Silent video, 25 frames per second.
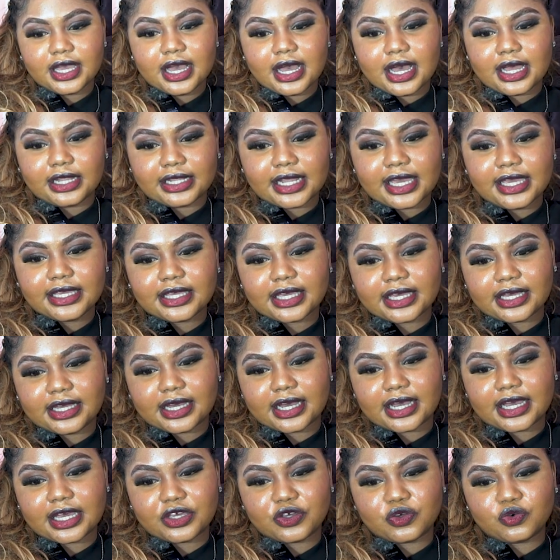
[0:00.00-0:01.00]
I like a
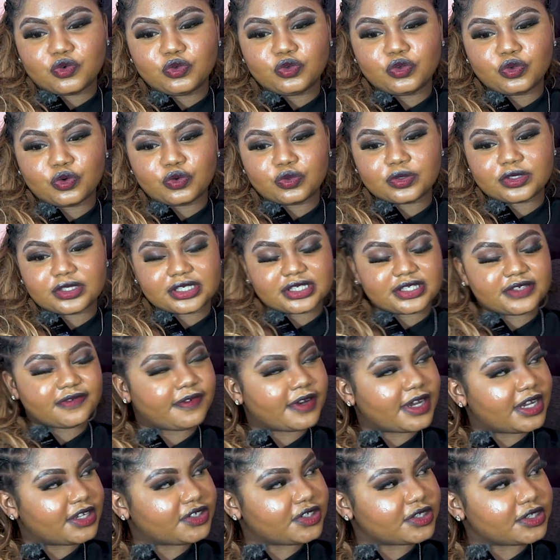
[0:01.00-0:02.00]
guy who knows his
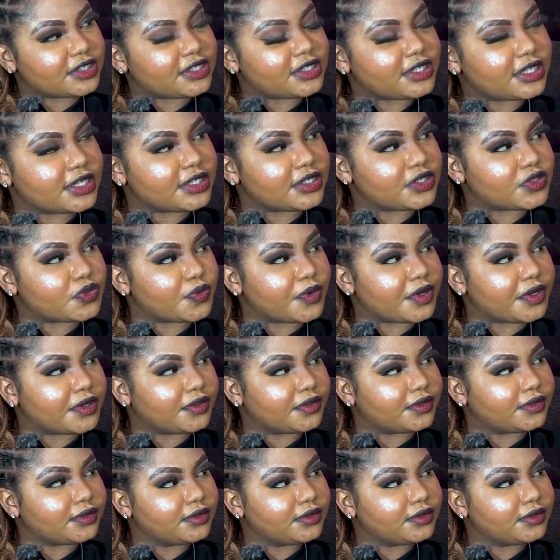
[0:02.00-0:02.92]
fashion sense well.